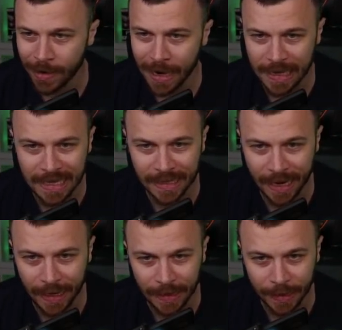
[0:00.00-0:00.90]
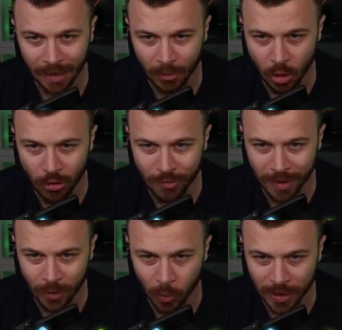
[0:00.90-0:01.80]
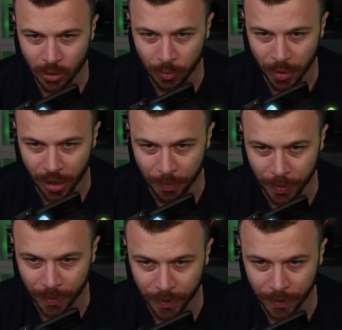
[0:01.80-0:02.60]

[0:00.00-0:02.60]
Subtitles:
cut inside movement was superb.